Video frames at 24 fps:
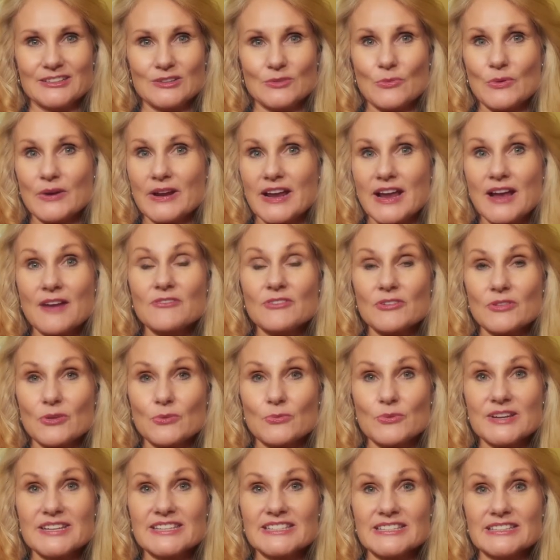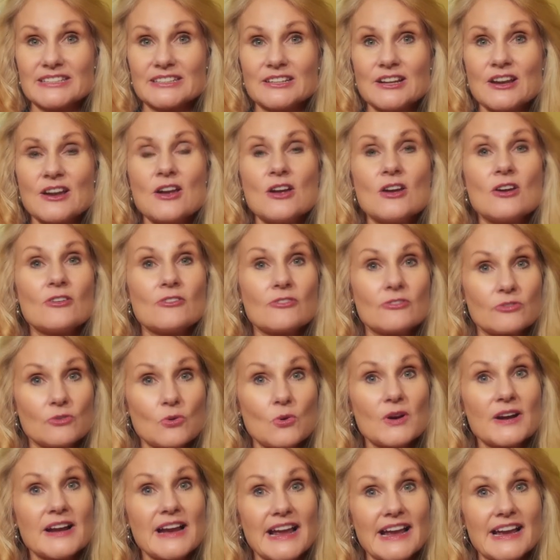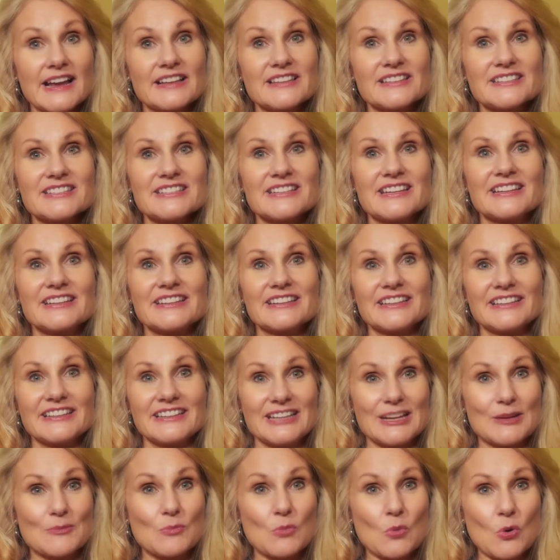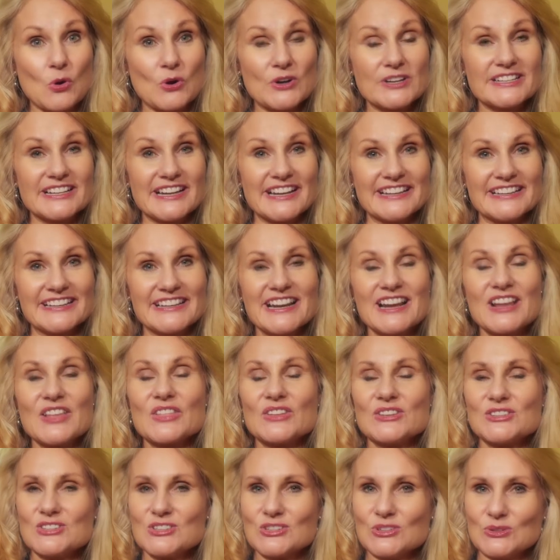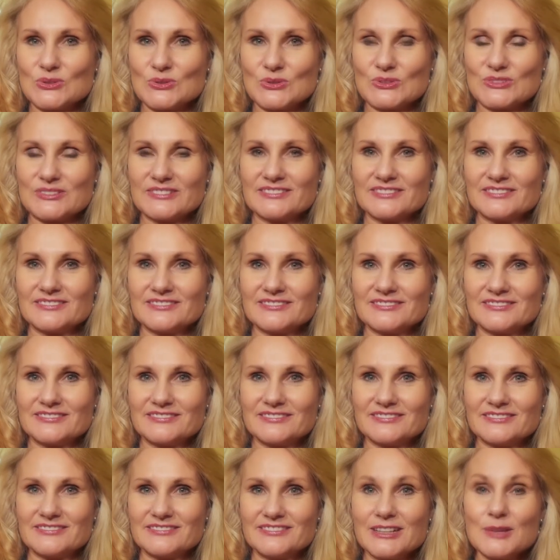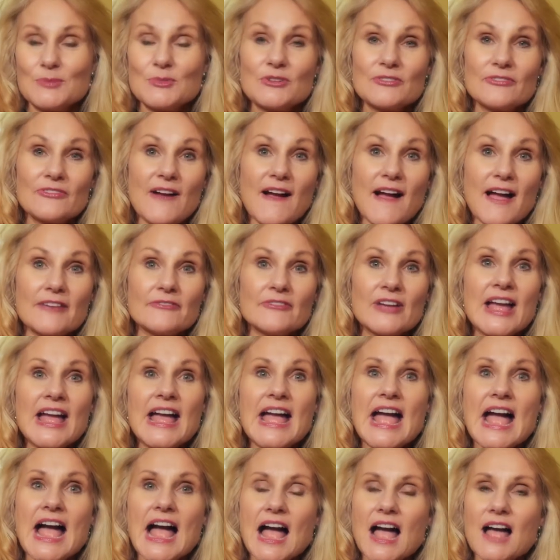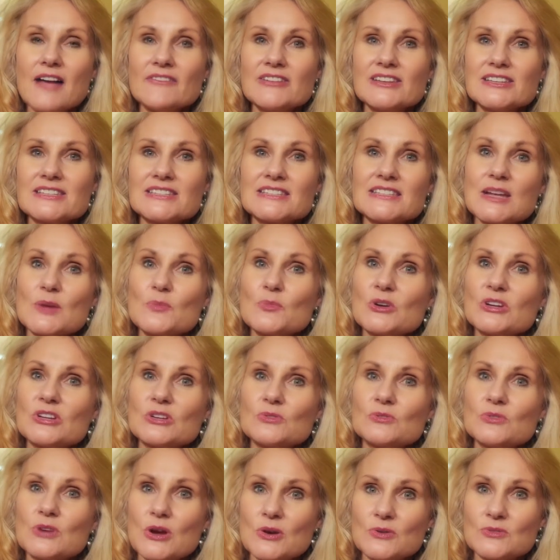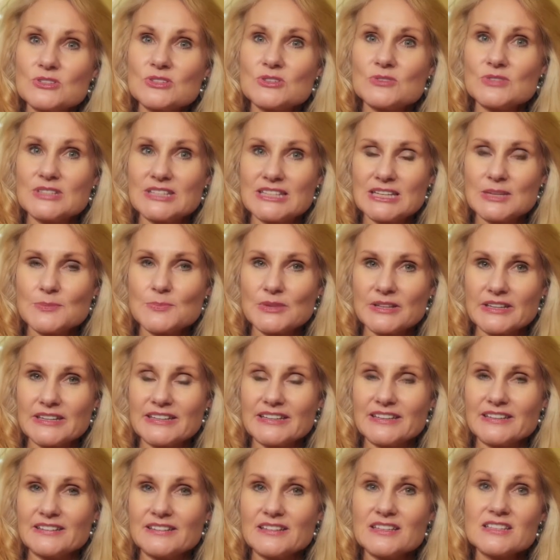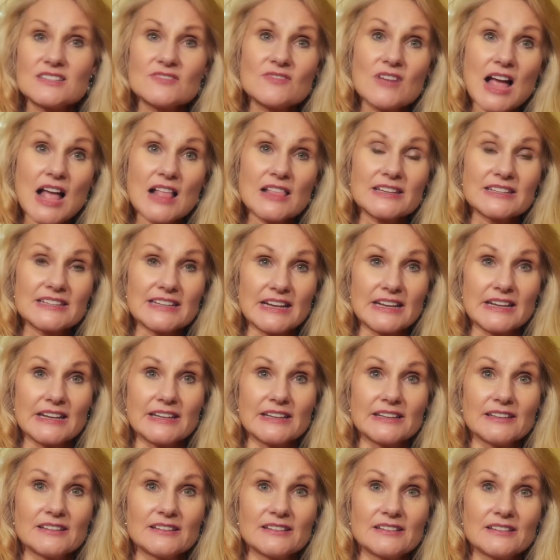Whatever the reason, four hands can get more done than two. Number five, having someone who knows you deeply is validating.